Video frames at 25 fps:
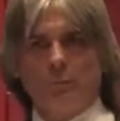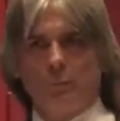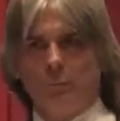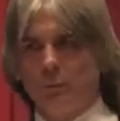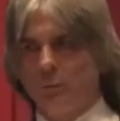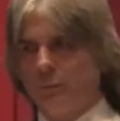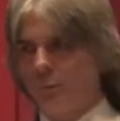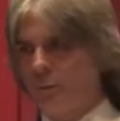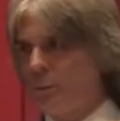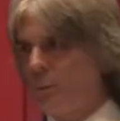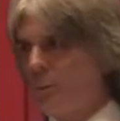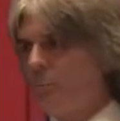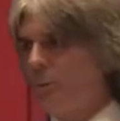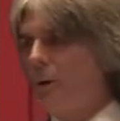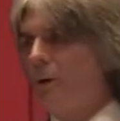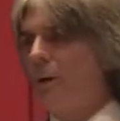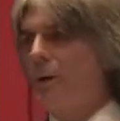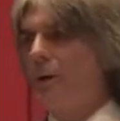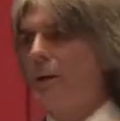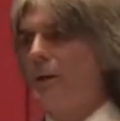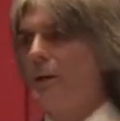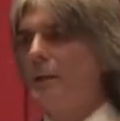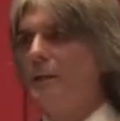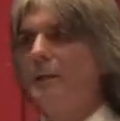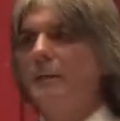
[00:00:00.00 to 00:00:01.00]
We'll throw a
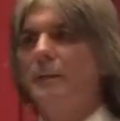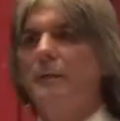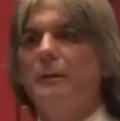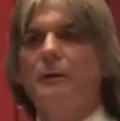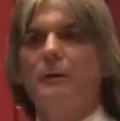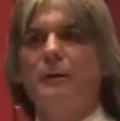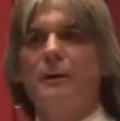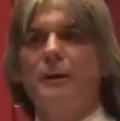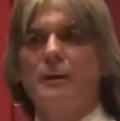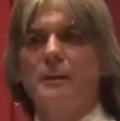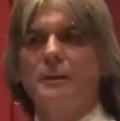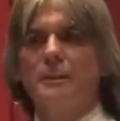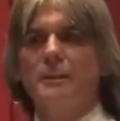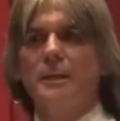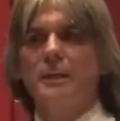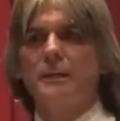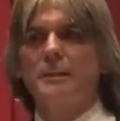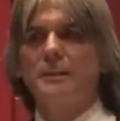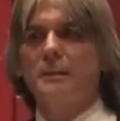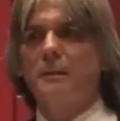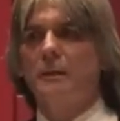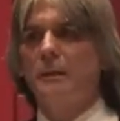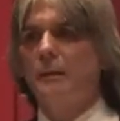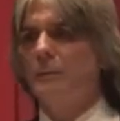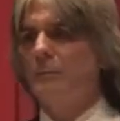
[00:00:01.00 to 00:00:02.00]
party. Our
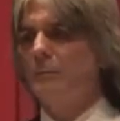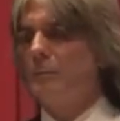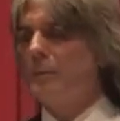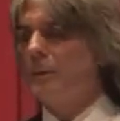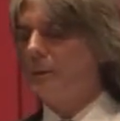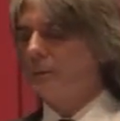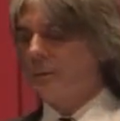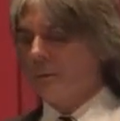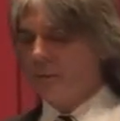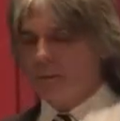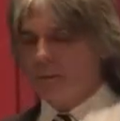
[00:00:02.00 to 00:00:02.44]
architects come.